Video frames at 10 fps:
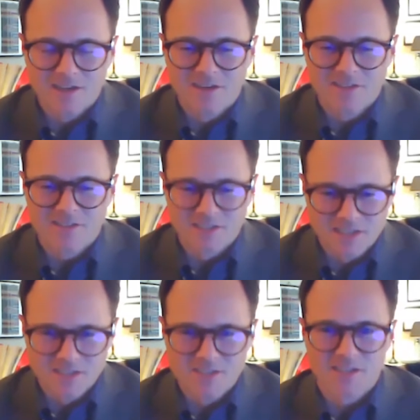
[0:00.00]
a
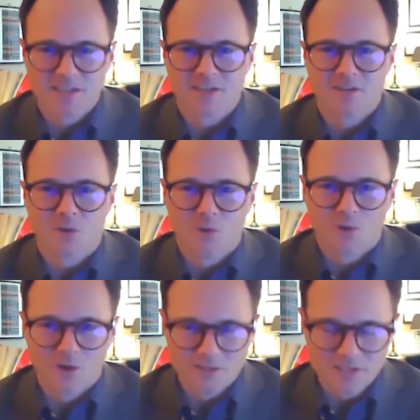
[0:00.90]
statistic
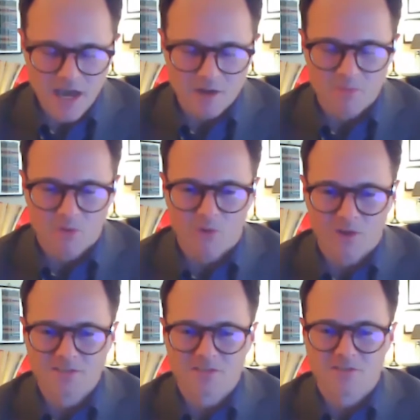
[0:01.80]
or a data
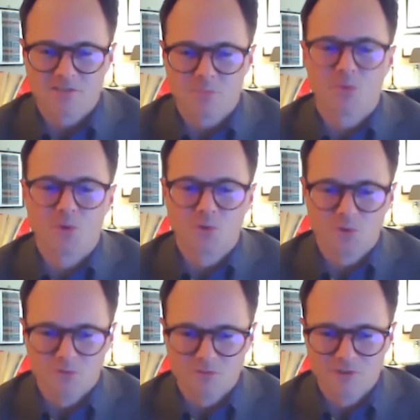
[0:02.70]
point to
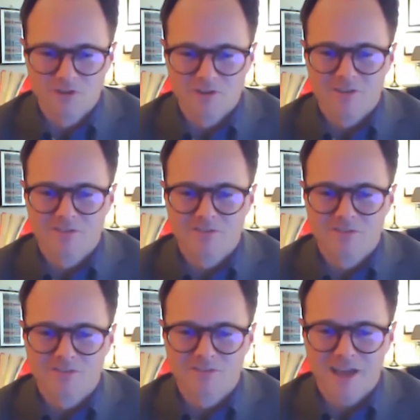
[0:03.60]
prove
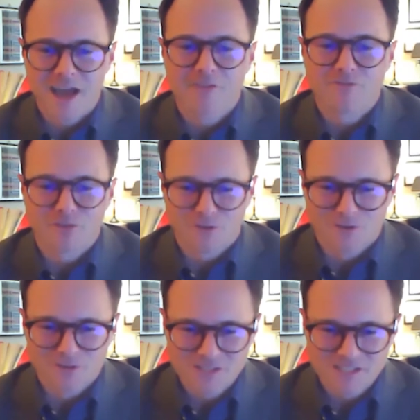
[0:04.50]

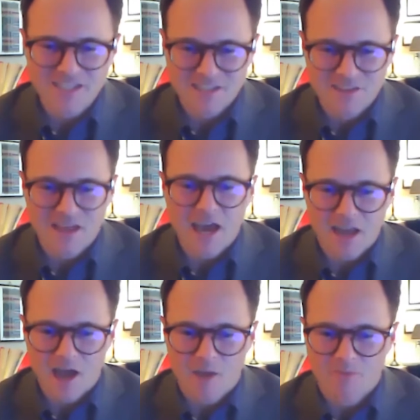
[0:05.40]
after seeing that
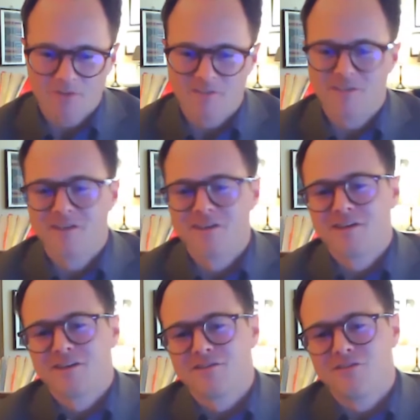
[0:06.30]
happen
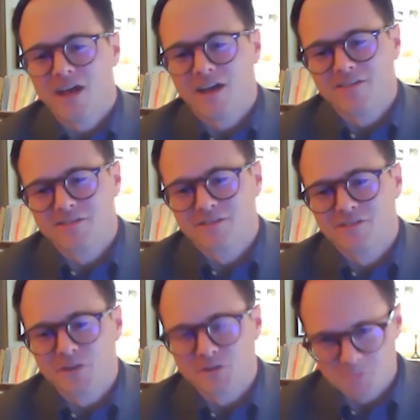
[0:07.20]
that
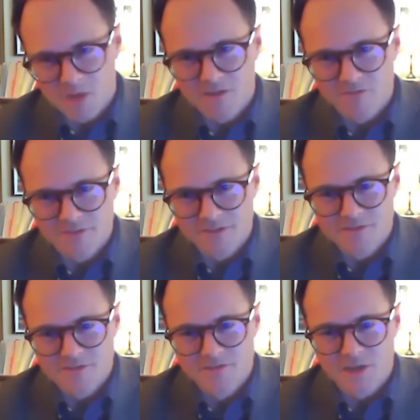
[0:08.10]
there's
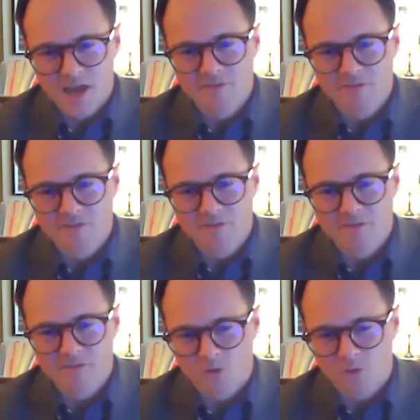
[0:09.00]
benefits to having peer
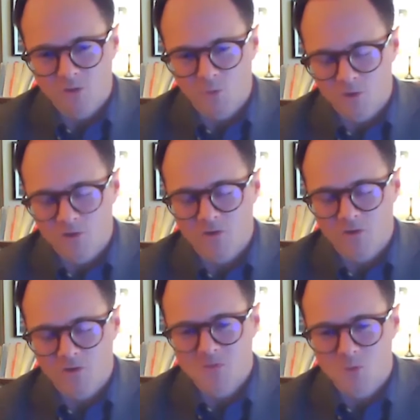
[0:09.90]
support
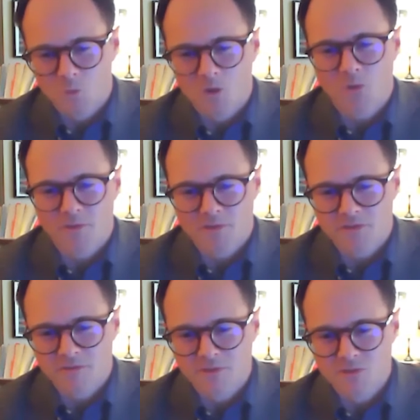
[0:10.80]
workers work with
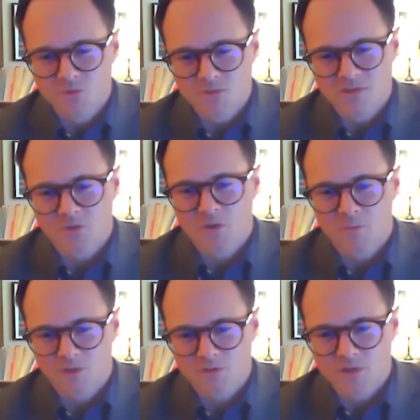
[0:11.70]
individuals in the
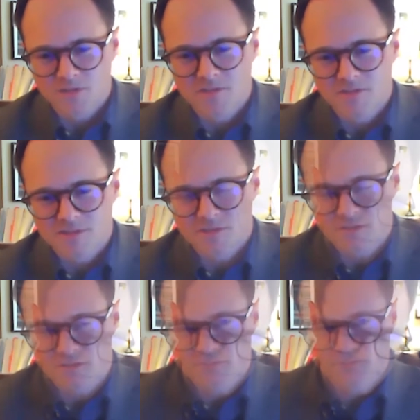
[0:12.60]
criminal justice
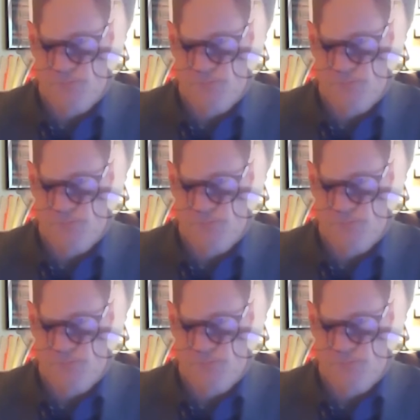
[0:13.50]
system.